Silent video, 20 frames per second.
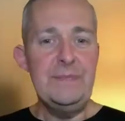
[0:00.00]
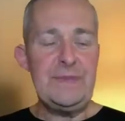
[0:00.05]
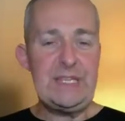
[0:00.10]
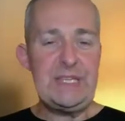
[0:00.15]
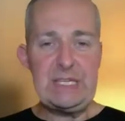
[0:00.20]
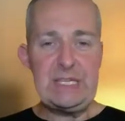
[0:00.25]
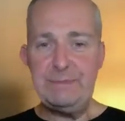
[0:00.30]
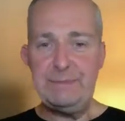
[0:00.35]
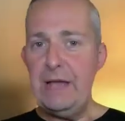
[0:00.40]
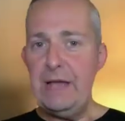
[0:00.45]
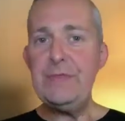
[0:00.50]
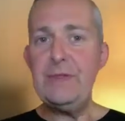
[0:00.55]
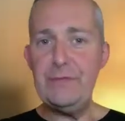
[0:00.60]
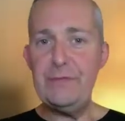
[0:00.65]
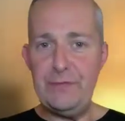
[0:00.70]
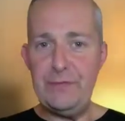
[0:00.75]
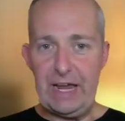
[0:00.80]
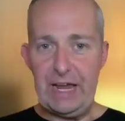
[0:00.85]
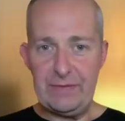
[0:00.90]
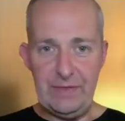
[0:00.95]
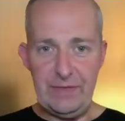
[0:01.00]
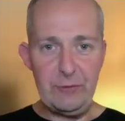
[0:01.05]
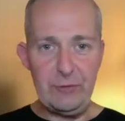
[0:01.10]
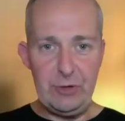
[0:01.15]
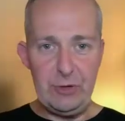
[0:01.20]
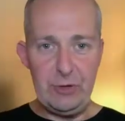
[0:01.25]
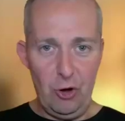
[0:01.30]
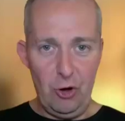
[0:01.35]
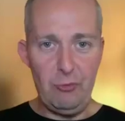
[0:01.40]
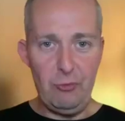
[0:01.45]
despite the fact that
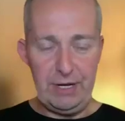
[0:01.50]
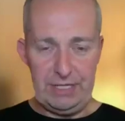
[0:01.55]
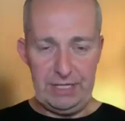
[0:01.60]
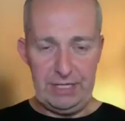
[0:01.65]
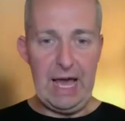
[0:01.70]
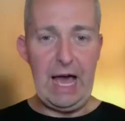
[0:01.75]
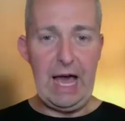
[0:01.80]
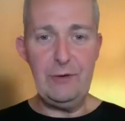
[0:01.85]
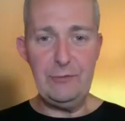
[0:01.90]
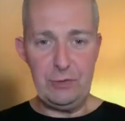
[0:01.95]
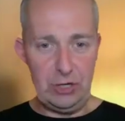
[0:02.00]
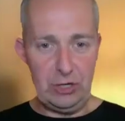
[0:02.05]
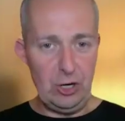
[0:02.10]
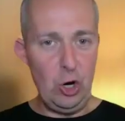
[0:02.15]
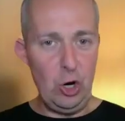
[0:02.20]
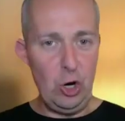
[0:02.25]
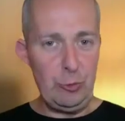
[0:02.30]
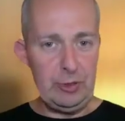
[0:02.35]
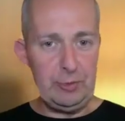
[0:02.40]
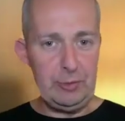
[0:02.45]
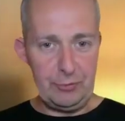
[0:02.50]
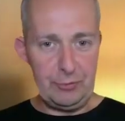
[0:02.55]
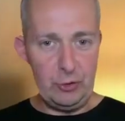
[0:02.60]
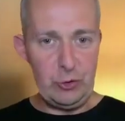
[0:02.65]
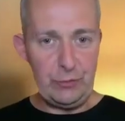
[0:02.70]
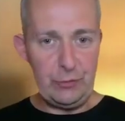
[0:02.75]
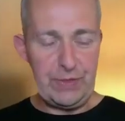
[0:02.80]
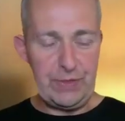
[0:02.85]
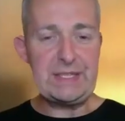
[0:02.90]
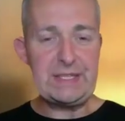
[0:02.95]
we already have global
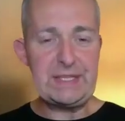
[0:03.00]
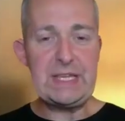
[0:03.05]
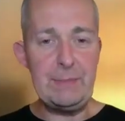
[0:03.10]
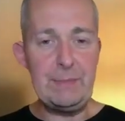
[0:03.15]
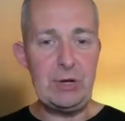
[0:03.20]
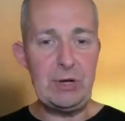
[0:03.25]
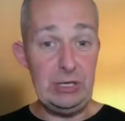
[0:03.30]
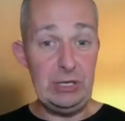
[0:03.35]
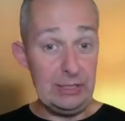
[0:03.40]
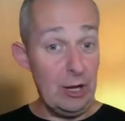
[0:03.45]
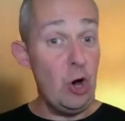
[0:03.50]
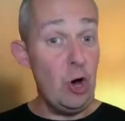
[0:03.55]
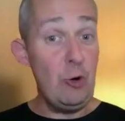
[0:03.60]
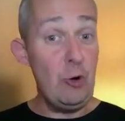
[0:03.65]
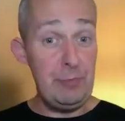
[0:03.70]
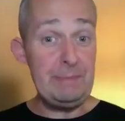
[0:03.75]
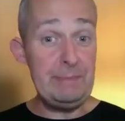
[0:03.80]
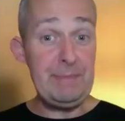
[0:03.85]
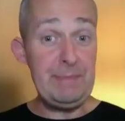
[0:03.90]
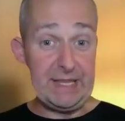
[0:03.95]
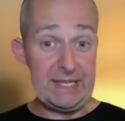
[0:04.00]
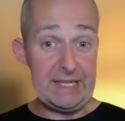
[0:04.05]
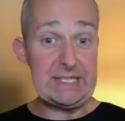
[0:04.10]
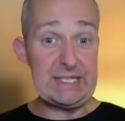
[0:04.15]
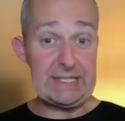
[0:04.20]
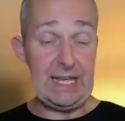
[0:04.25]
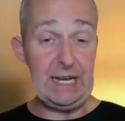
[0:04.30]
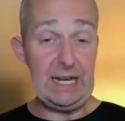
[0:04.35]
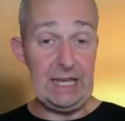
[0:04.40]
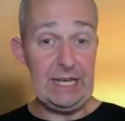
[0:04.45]
proof that some global
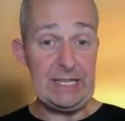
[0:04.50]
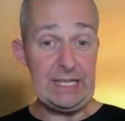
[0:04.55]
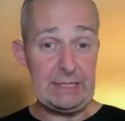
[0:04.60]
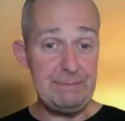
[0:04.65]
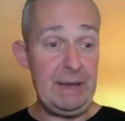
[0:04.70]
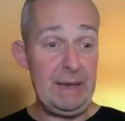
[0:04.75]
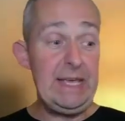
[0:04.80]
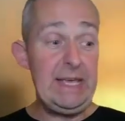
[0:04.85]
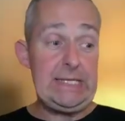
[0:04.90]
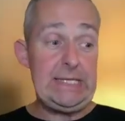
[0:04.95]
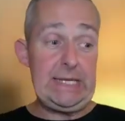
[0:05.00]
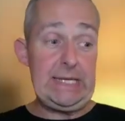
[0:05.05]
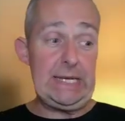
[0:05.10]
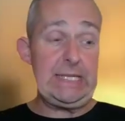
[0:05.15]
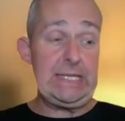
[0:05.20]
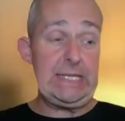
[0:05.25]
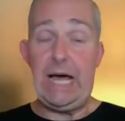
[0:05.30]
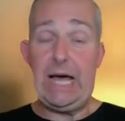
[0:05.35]
bestsellers basically